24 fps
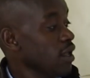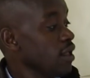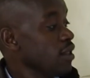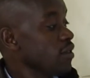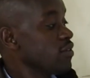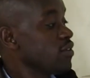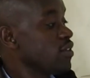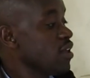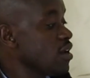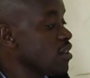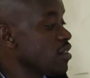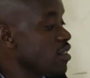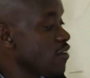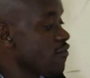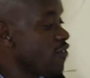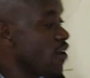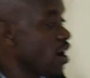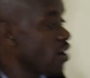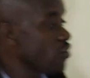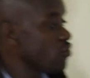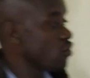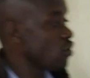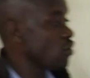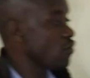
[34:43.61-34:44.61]
State the
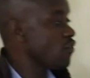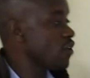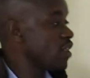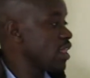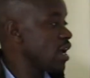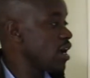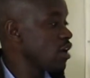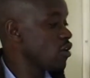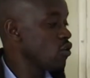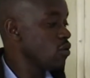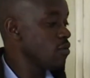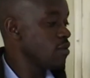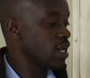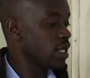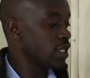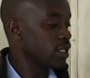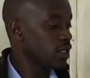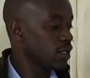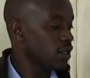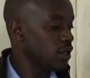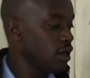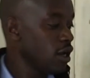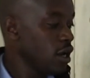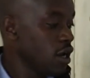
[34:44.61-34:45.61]
function of the
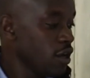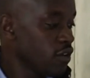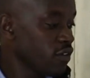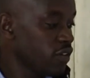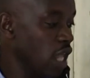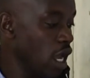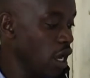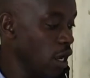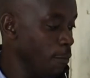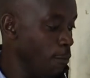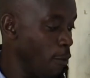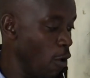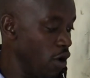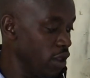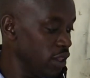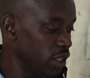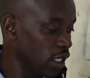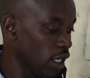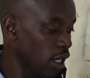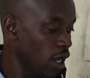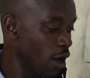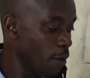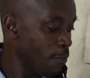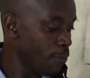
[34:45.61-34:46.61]
accumulator, stack
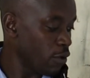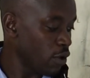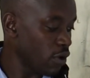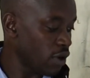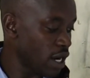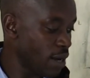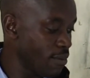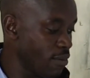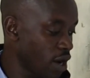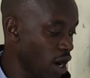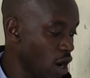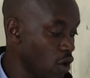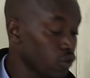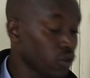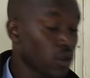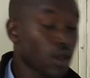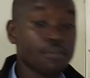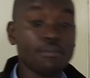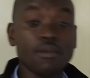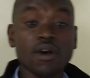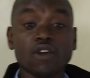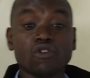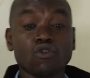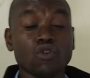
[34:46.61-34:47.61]
pointer, program counter.
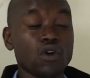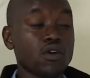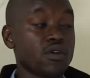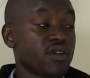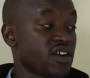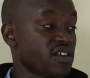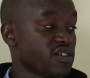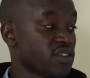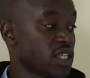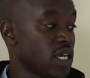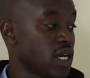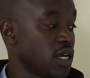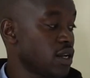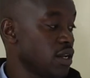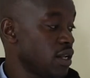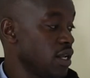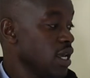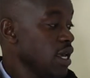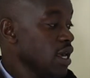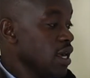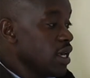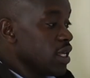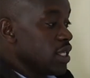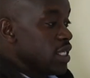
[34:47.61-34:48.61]
Make sure you understand.
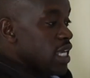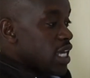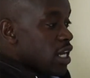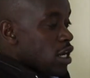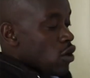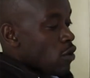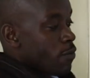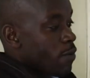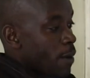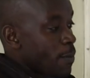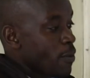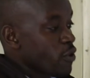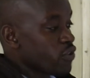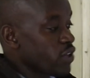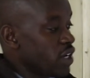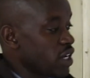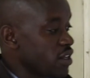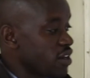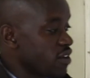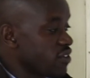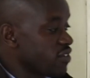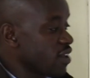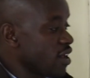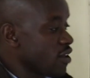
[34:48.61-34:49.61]
General purpose
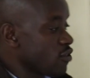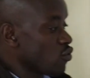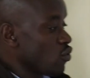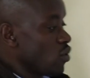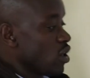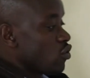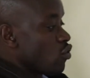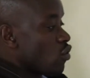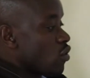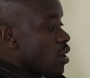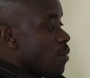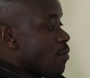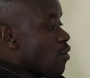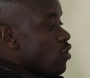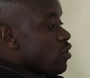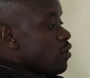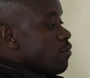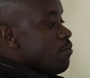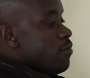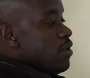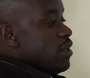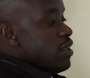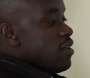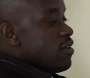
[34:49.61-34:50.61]
registers, we are talking
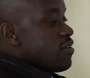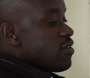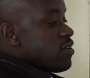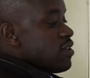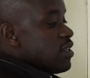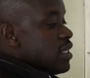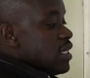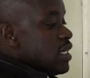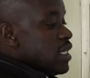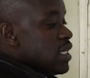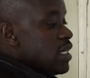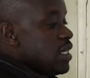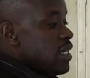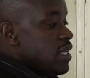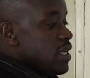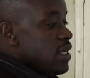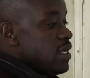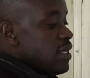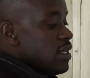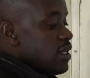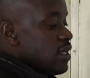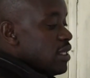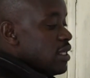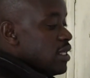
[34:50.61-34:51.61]
about B, C,
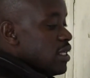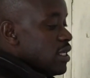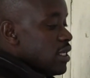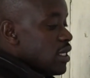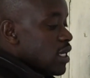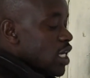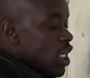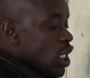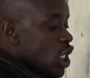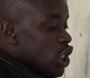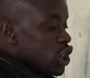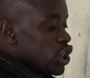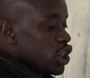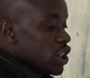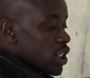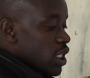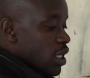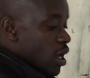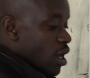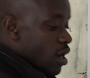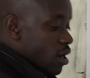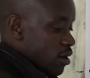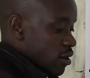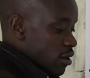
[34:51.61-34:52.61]
D, E, H,
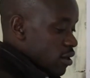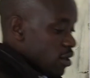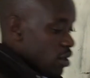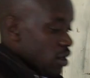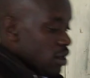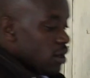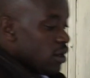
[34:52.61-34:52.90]
R.